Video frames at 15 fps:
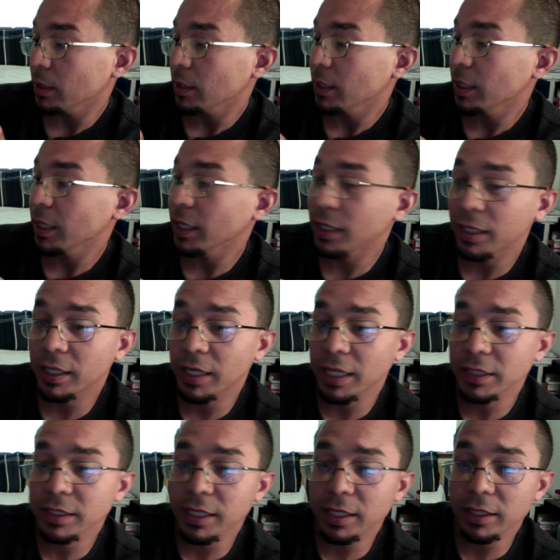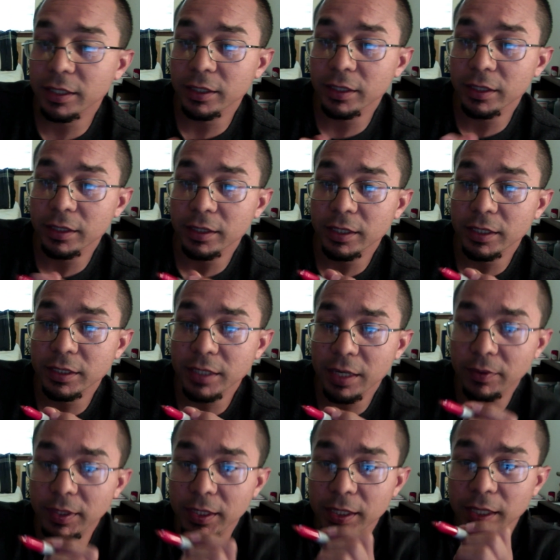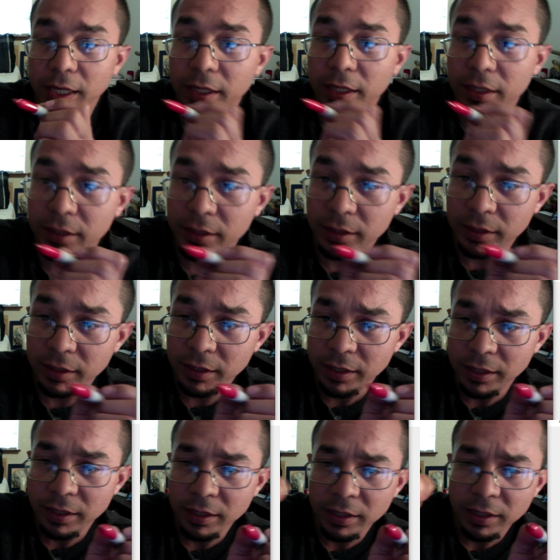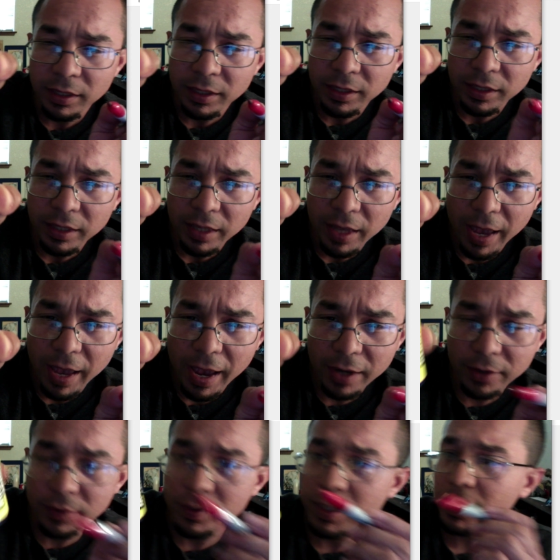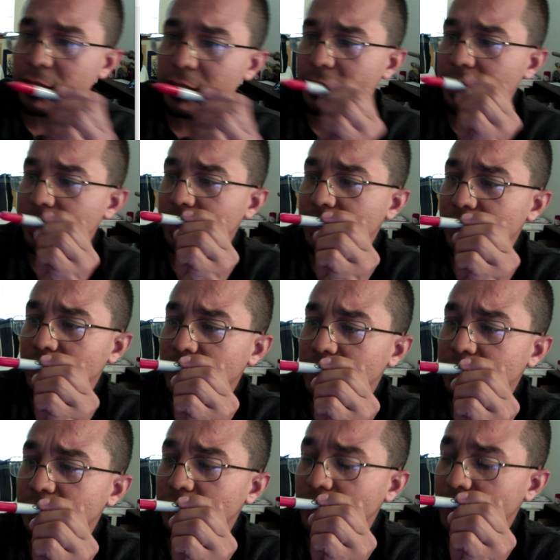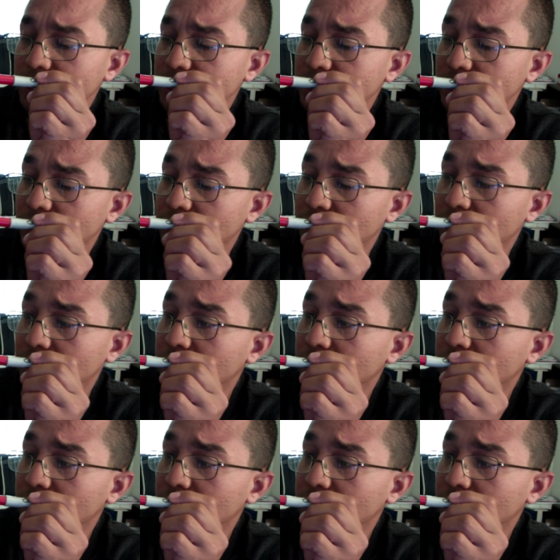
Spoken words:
And that's kind of good. It's not really like accurate as far as the,